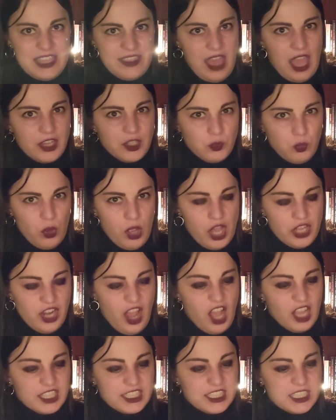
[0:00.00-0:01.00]
that word
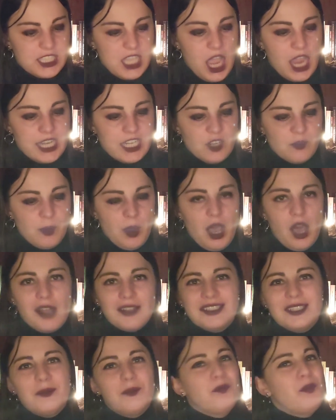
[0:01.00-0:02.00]
our sign of
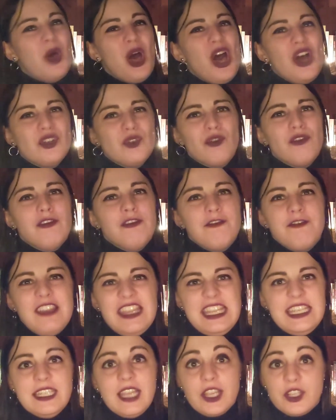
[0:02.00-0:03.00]
parting, bird or
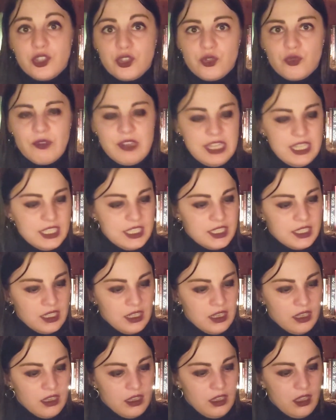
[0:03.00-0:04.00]
fiend, I shrieked,
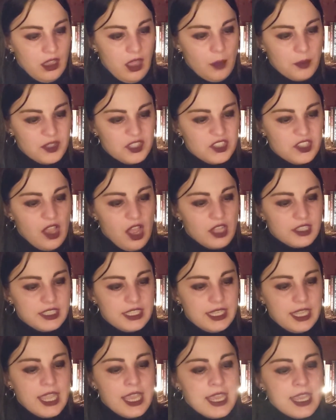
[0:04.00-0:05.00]

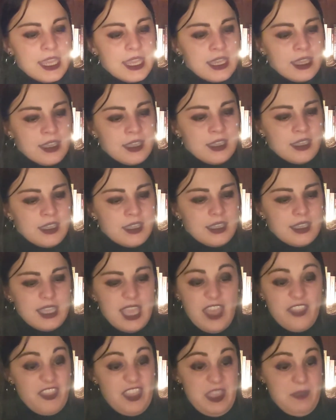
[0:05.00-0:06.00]
upstarting.
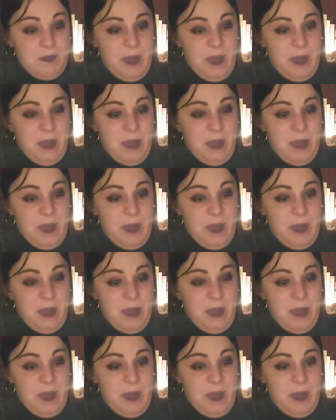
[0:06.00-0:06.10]
Get thee